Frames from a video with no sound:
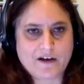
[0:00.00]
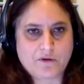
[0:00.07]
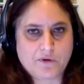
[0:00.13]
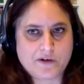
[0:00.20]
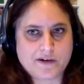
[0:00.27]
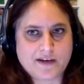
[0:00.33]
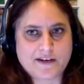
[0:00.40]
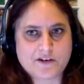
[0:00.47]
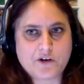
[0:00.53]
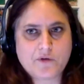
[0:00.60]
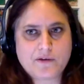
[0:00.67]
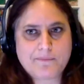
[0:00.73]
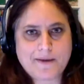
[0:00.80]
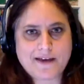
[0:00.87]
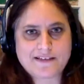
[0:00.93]
And going
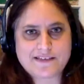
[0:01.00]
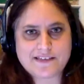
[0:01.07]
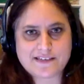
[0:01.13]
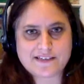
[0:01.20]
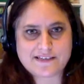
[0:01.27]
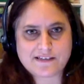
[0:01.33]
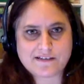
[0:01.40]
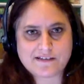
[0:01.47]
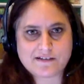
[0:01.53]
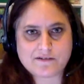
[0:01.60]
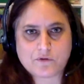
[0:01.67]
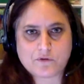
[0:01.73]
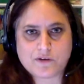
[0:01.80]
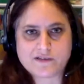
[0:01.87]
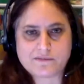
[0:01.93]
back to the Silicon
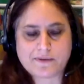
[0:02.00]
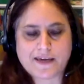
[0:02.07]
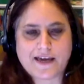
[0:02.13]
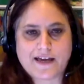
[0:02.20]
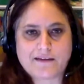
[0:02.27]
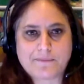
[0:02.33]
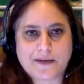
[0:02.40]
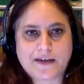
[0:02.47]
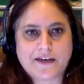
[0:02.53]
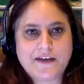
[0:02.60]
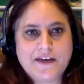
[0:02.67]
Quantum Academy,